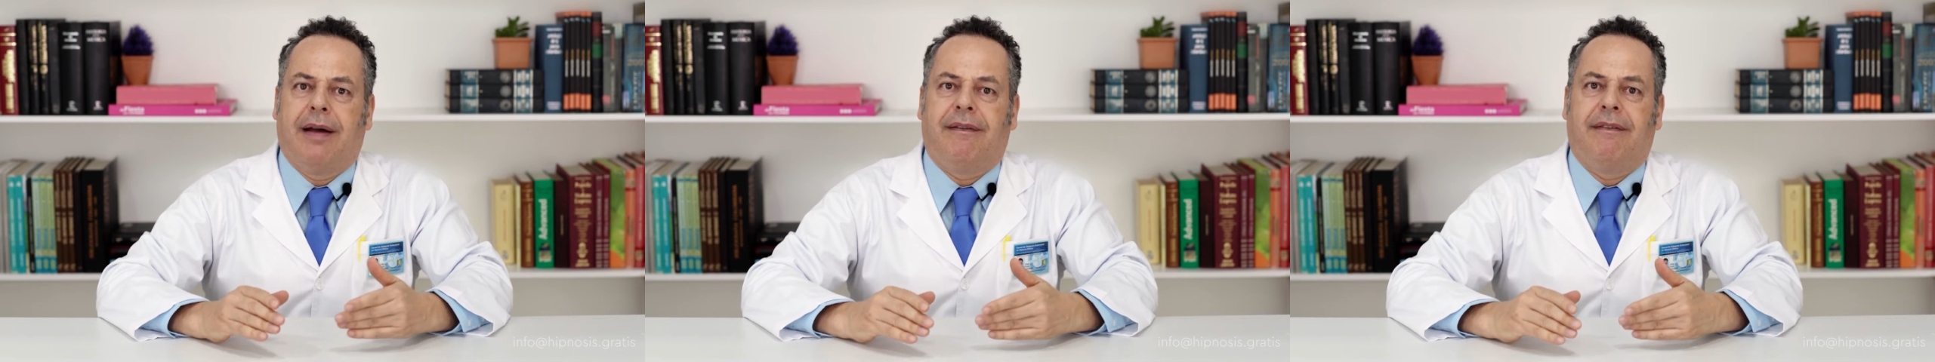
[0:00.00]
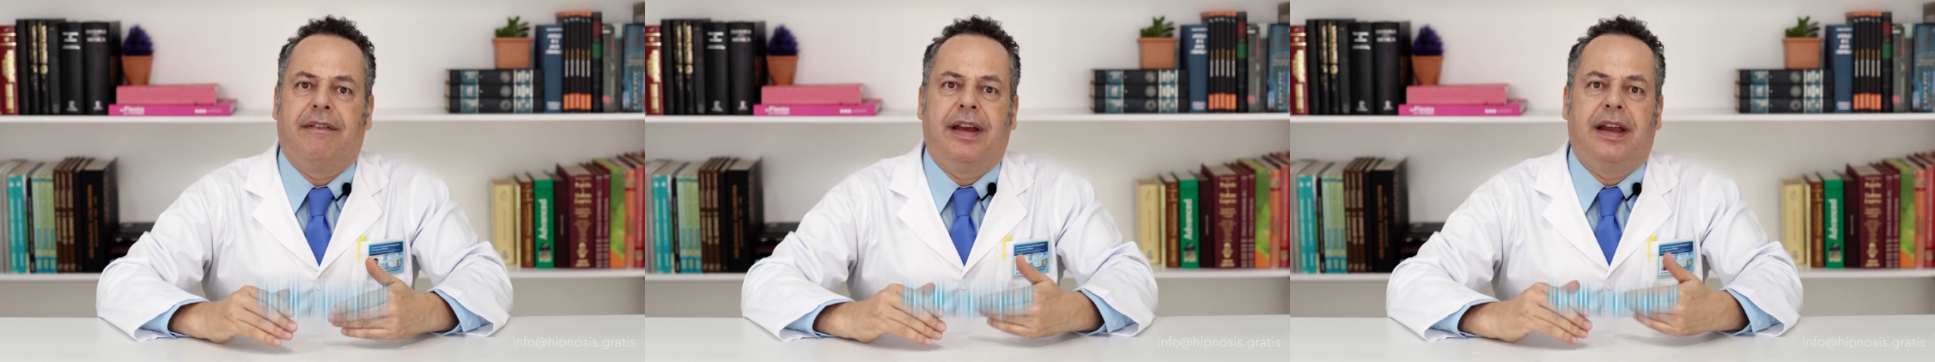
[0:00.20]

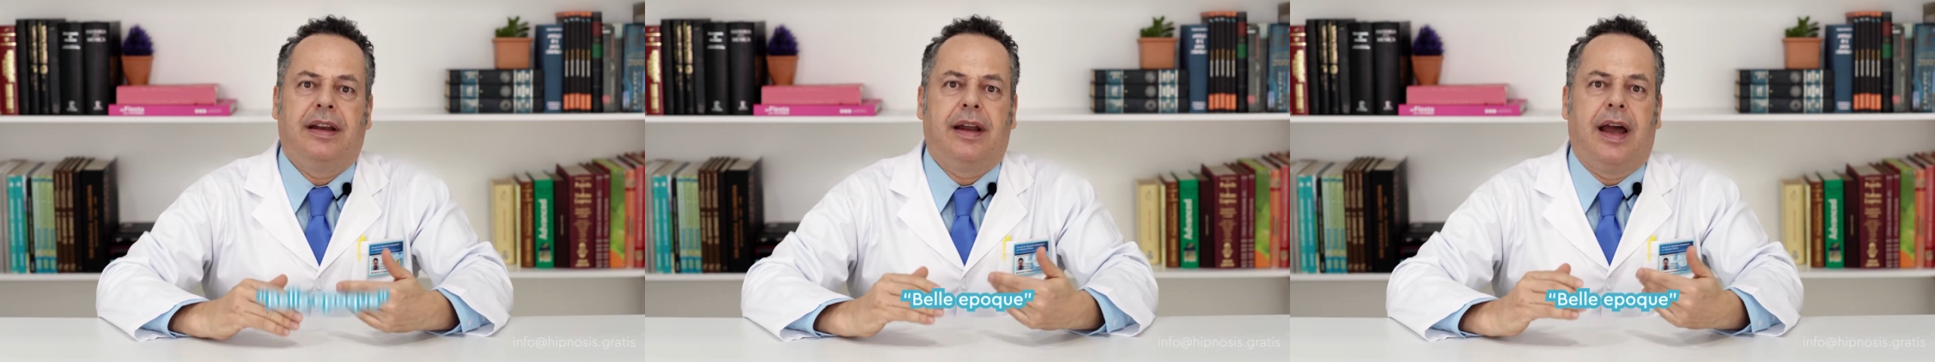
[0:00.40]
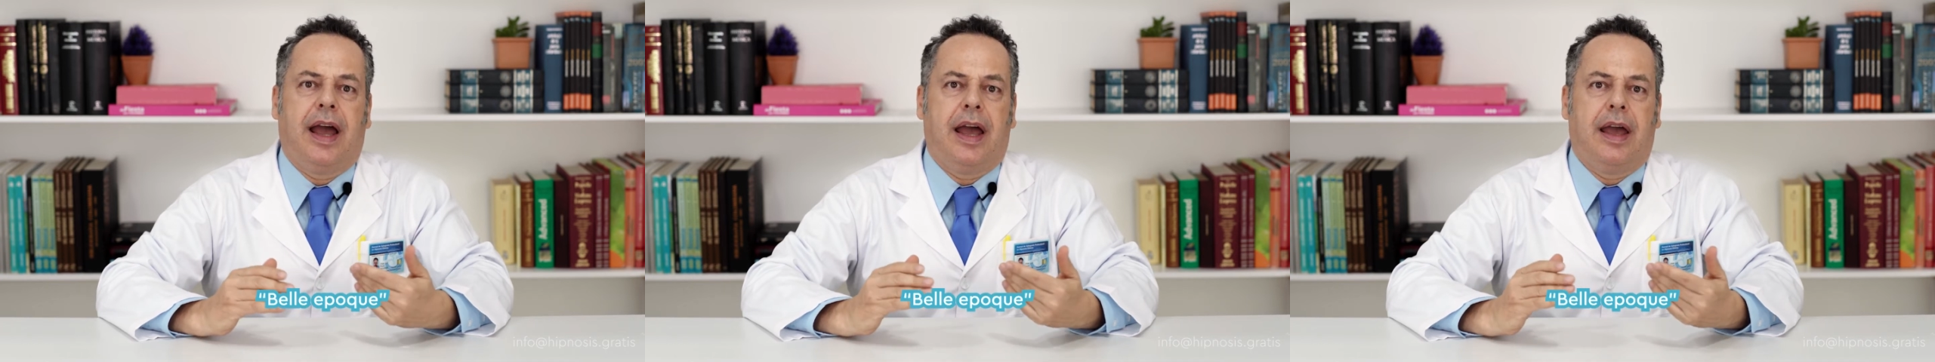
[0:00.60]
His
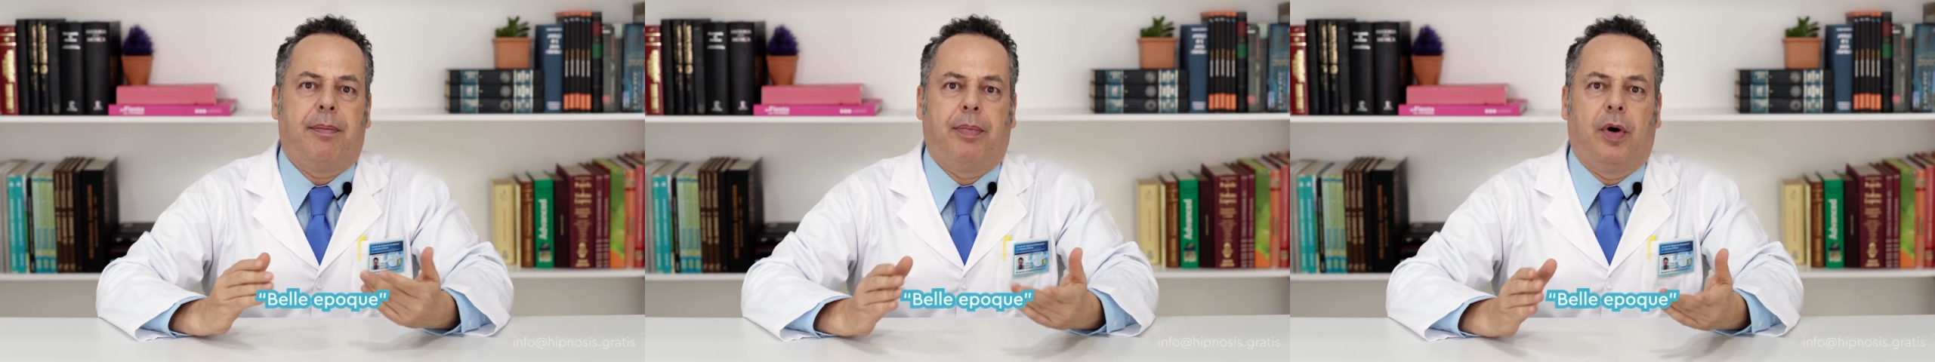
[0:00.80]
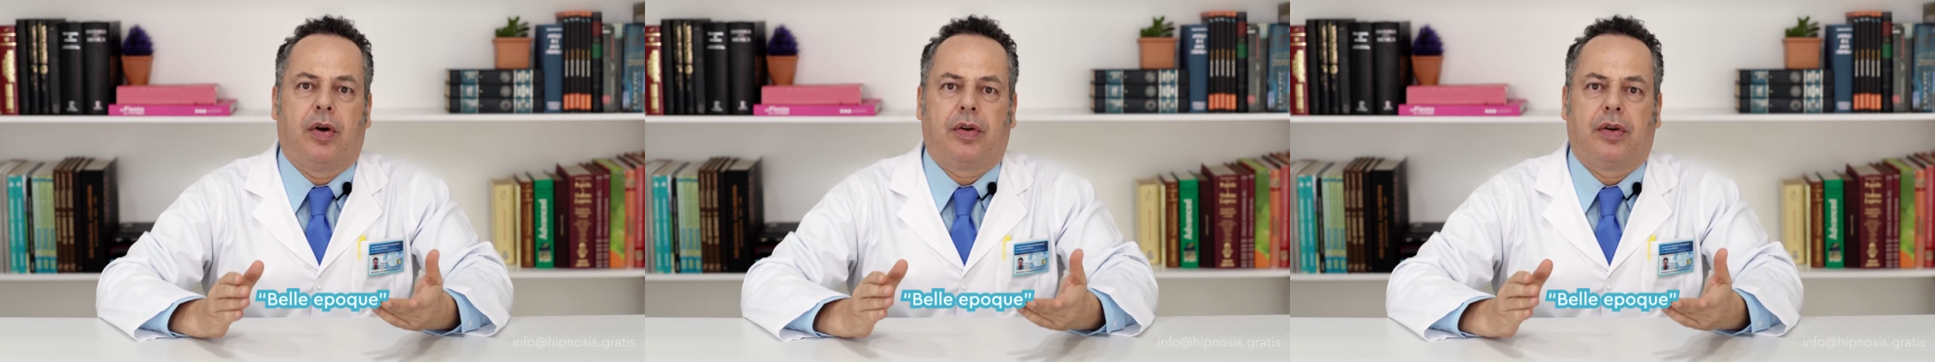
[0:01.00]
interest
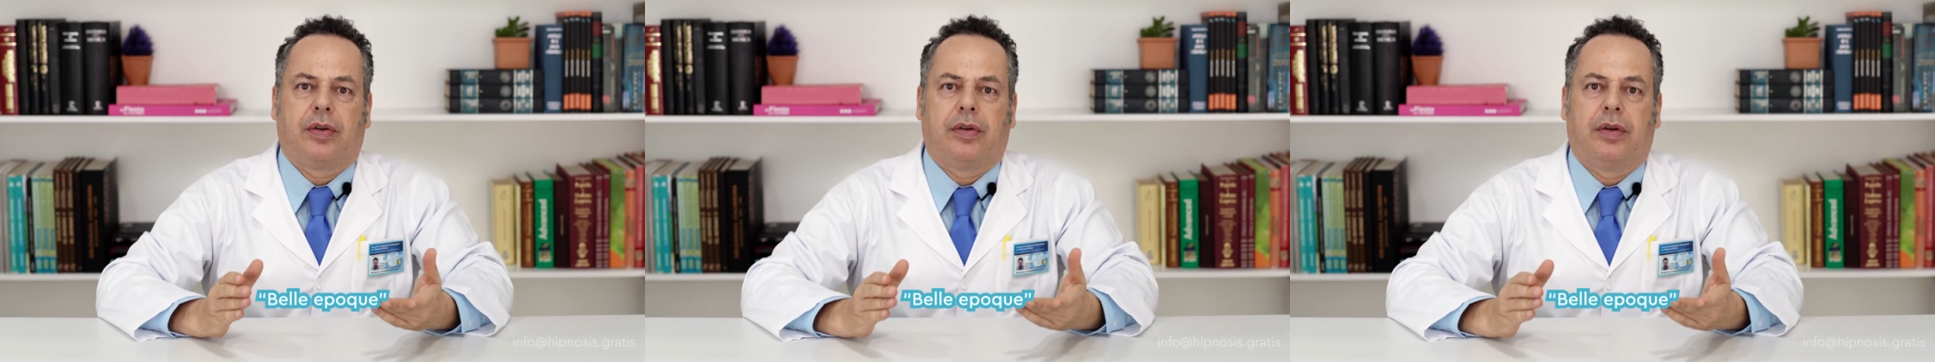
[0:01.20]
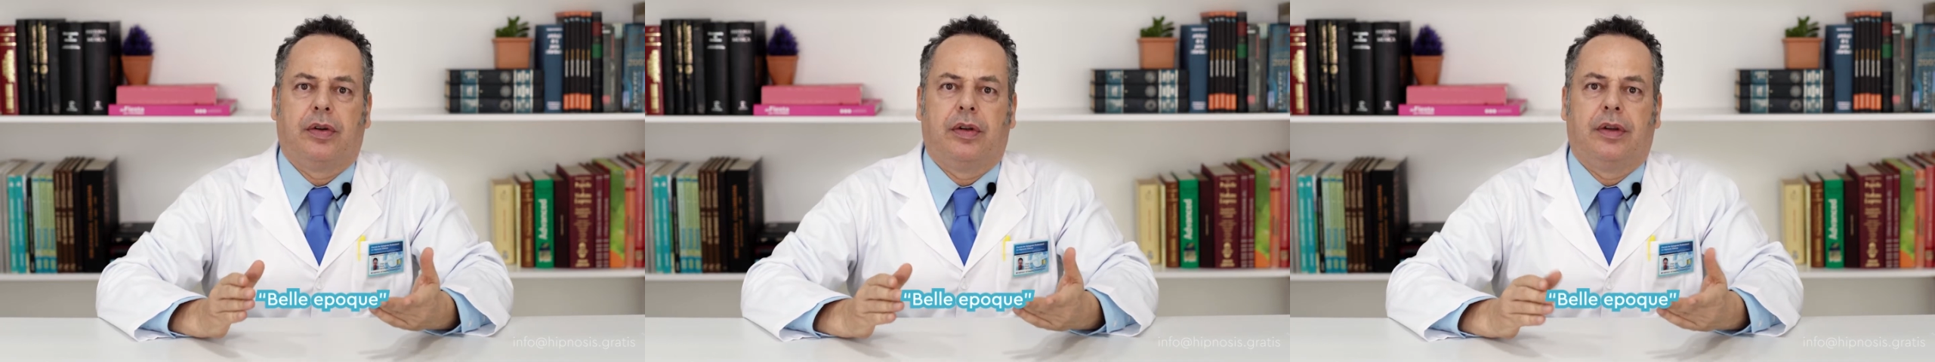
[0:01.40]
in
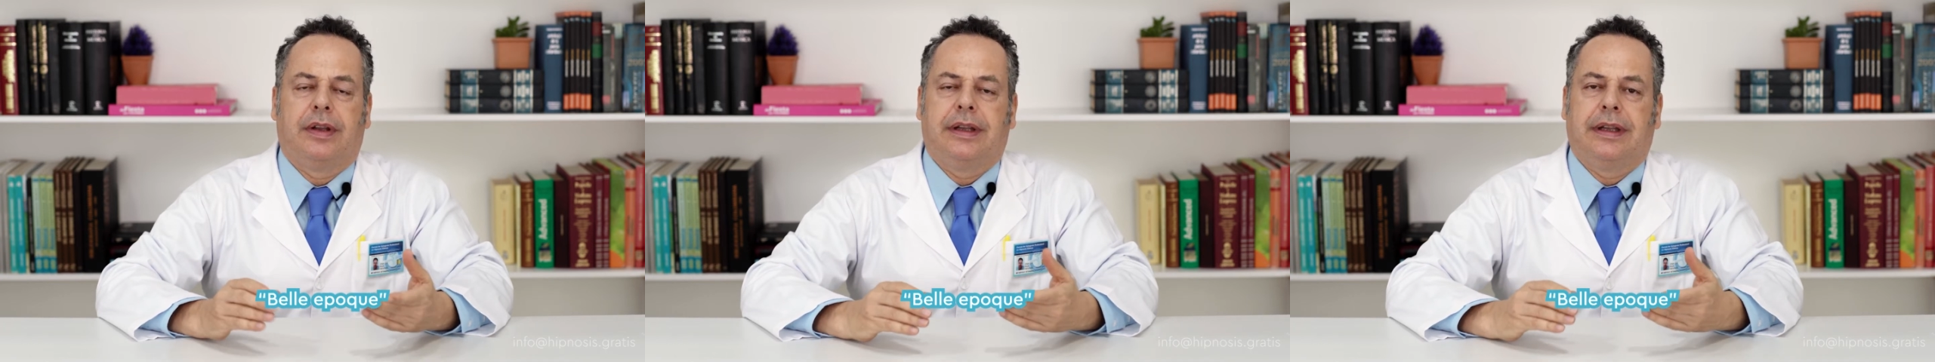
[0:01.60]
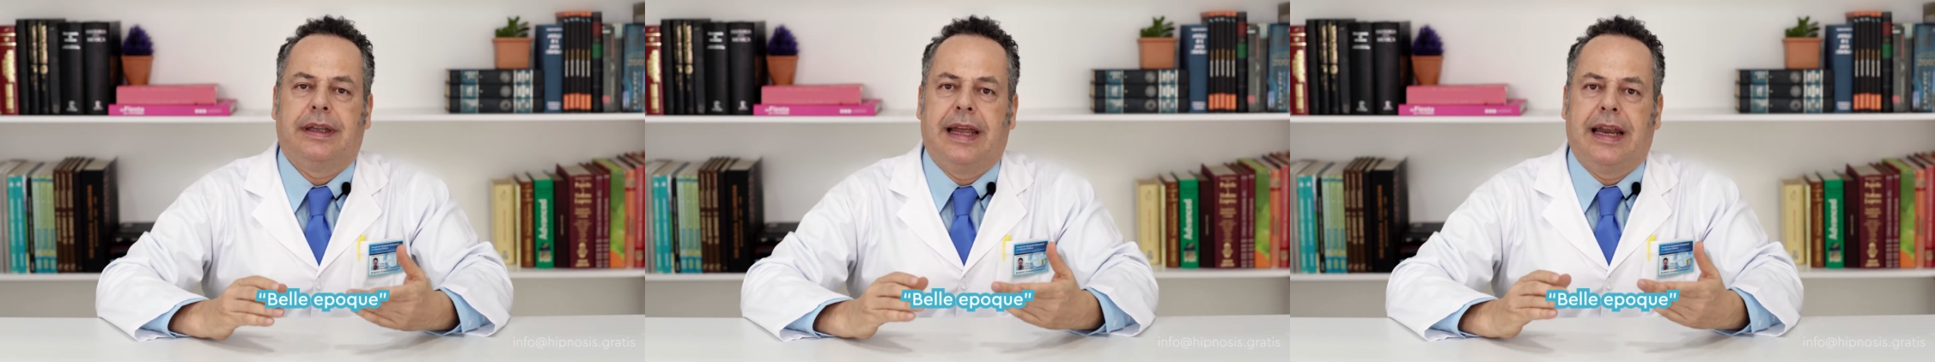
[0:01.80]
hypnosis
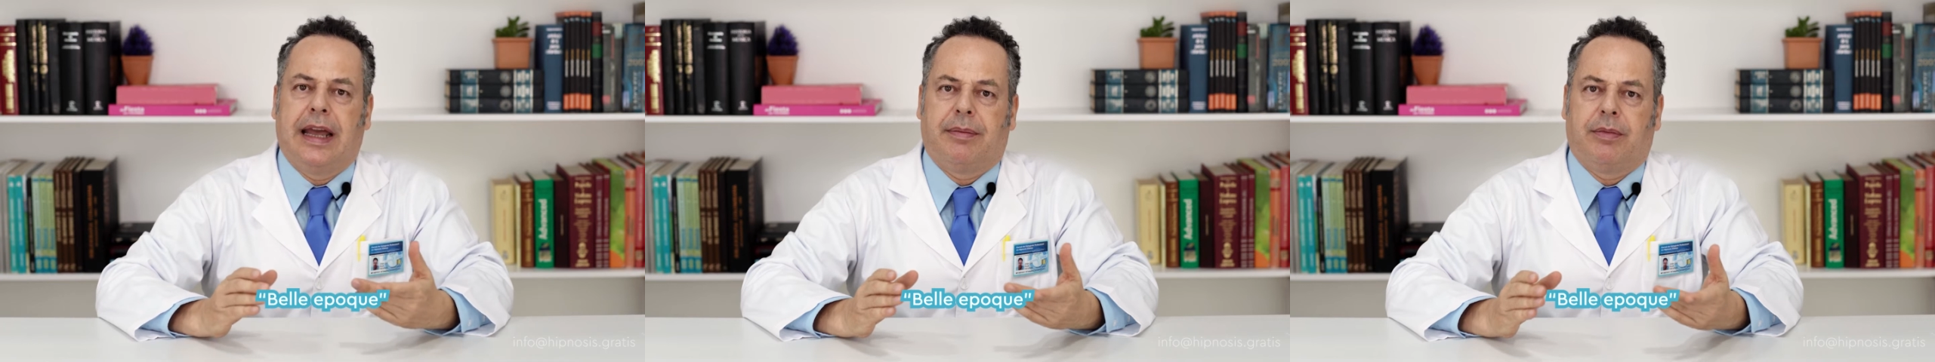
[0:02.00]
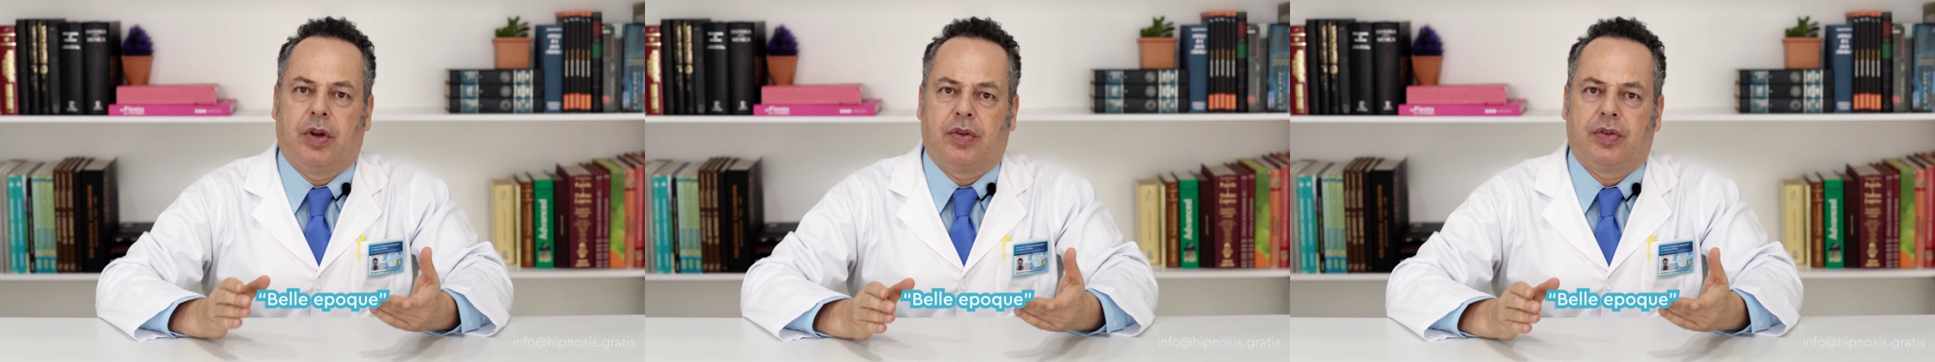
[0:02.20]
and
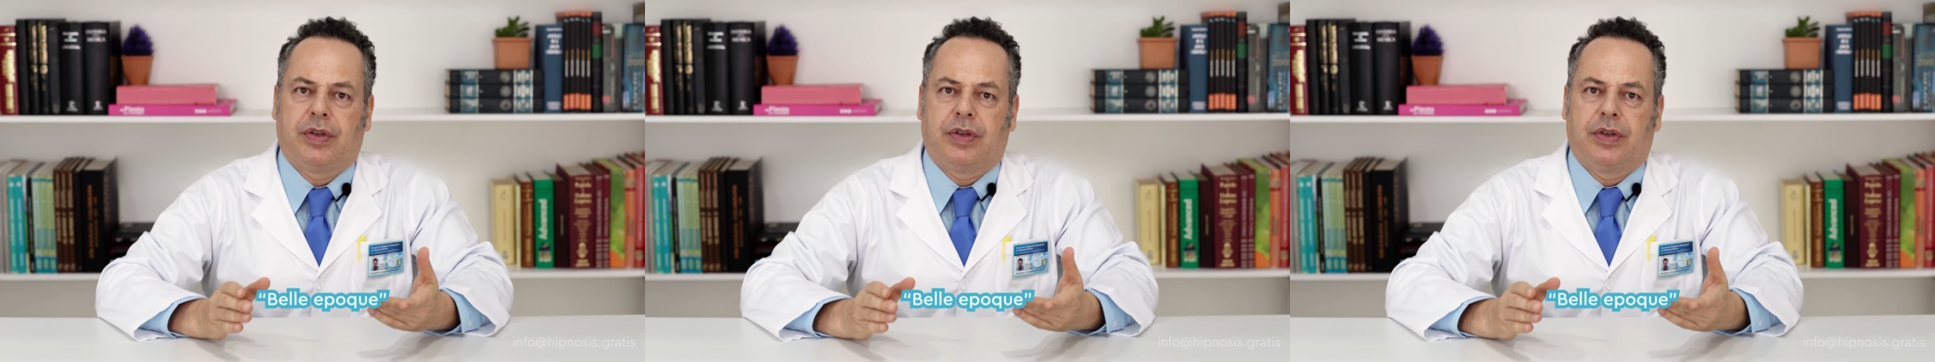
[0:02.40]
suggestion